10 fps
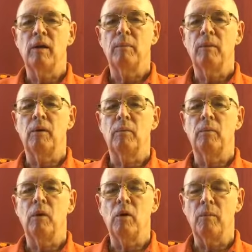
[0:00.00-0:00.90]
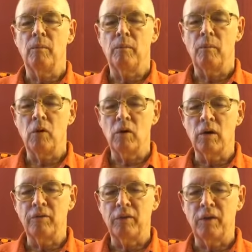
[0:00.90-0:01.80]
but more
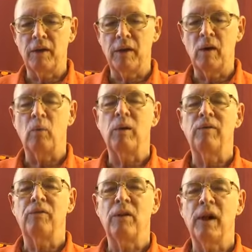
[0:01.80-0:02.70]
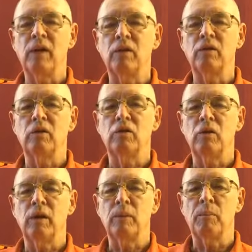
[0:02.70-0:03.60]
often than not we failed
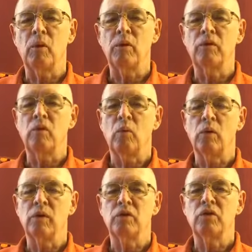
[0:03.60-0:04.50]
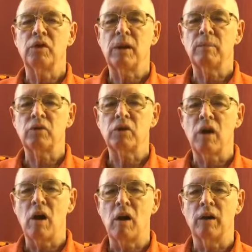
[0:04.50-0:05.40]
to import the word
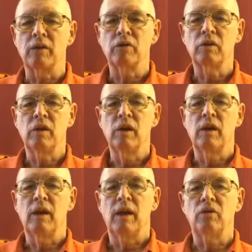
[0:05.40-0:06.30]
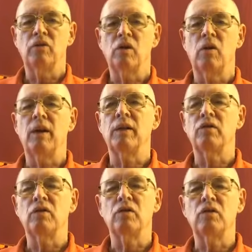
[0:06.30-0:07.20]
samskaras. And so it's
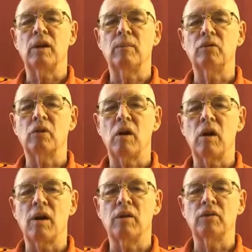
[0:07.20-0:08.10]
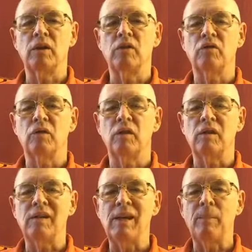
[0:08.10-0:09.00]
the samskaras, it's the
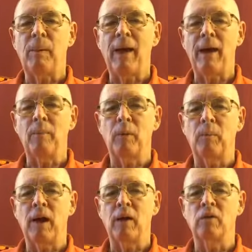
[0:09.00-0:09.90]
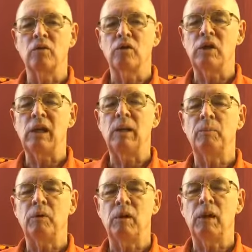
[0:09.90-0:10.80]
deep habit patterns, deep
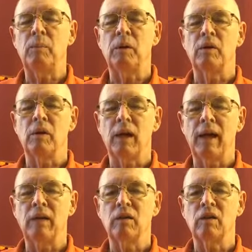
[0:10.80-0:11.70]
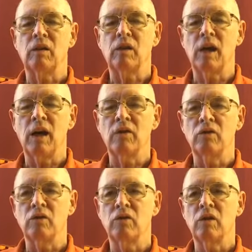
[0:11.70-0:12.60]
in the latent
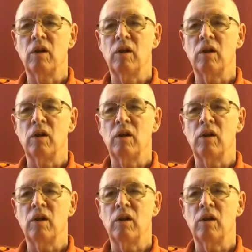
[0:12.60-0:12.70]
unconscious,